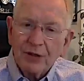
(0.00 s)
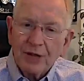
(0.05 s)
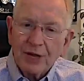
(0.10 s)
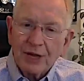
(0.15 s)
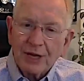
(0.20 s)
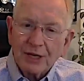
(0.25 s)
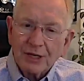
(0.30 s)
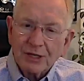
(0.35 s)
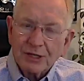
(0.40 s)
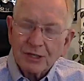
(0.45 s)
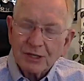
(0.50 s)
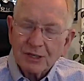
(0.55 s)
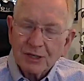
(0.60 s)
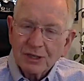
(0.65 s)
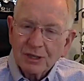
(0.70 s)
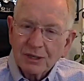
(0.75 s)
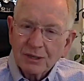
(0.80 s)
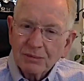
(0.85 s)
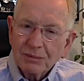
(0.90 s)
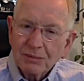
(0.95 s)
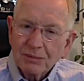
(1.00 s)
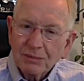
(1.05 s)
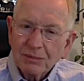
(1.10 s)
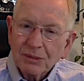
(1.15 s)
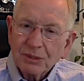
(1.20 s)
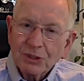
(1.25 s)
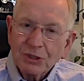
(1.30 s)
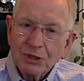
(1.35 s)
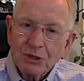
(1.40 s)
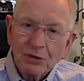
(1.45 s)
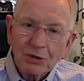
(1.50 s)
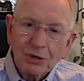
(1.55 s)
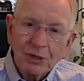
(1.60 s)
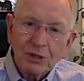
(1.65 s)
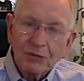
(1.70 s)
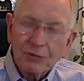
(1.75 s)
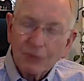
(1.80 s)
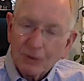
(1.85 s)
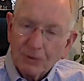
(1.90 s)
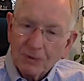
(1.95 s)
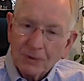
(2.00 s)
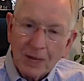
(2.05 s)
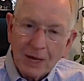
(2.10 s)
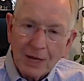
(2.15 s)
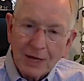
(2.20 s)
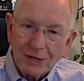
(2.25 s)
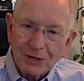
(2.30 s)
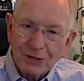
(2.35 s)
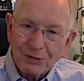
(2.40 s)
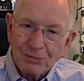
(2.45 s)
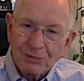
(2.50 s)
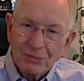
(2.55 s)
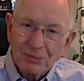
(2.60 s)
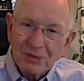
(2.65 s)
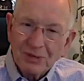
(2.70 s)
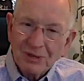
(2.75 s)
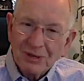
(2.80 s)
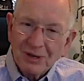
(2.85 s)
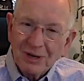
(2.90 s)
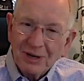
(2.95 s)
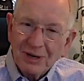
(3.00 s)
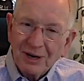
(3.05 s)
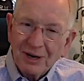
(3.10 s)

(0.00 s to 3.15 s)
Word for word: You can think a lot of things, but you don't get to verbalize them.